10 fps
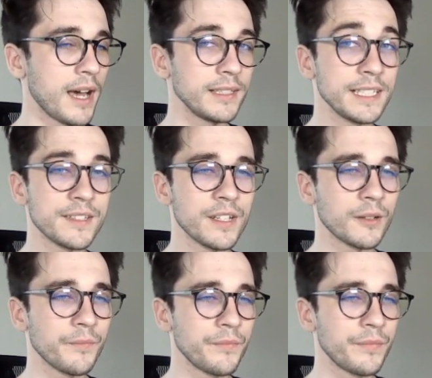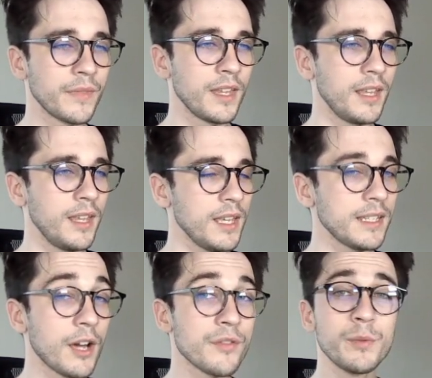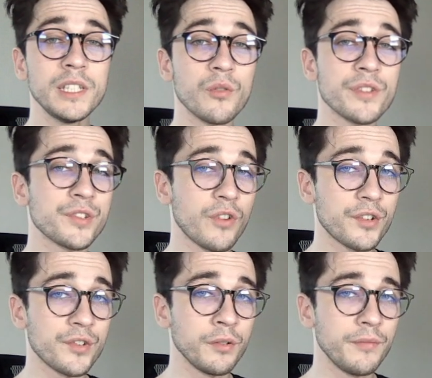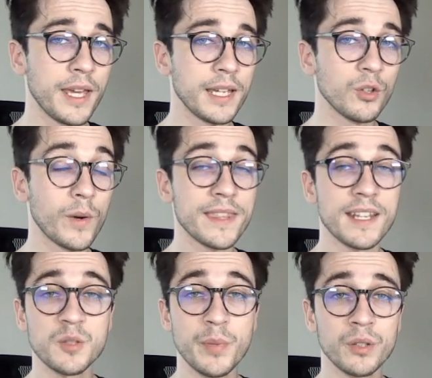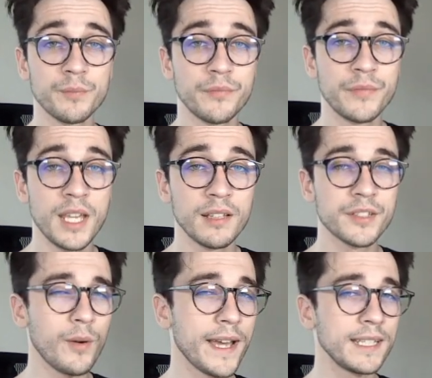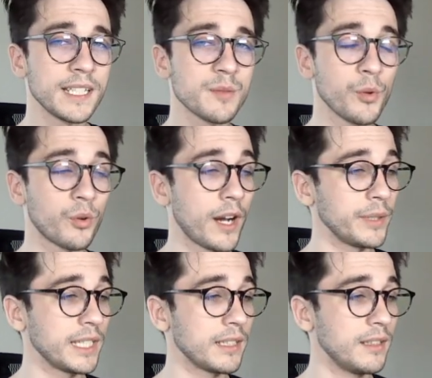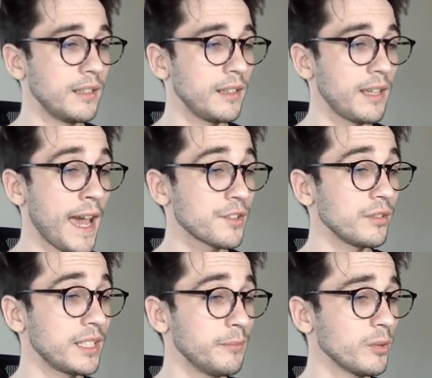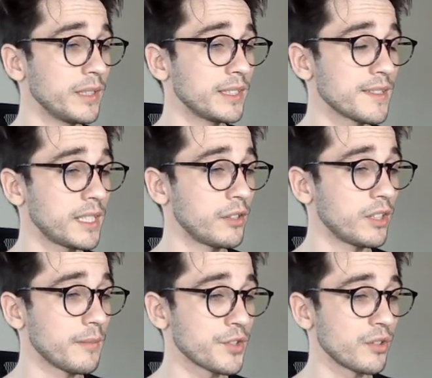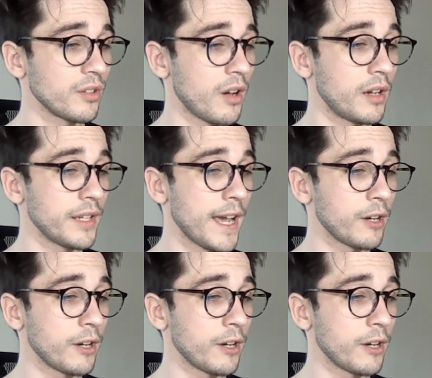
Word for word: easier. Now that we know this structure and the way that it's built, let's go ahead and explore how we can actually implement the security measure on our